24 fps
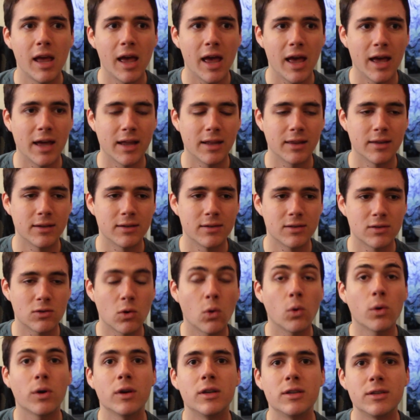and the
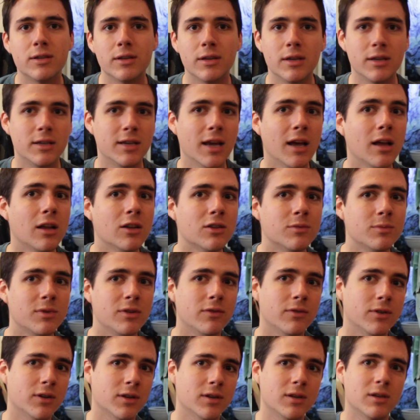stories that he tells me
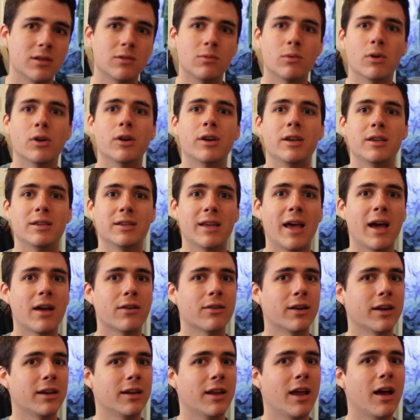versus where he's at
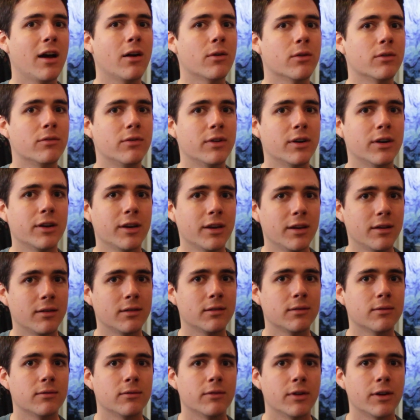right now are very,
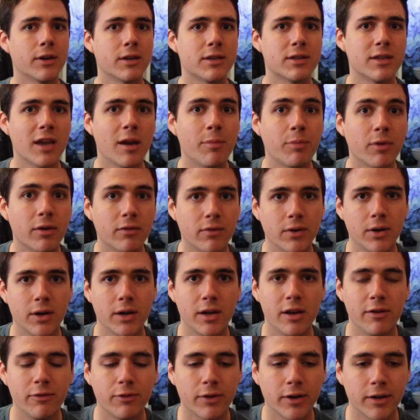very separate, very
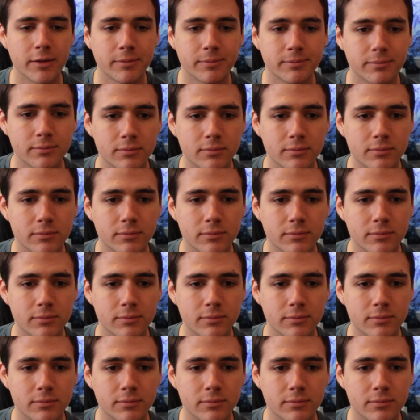different.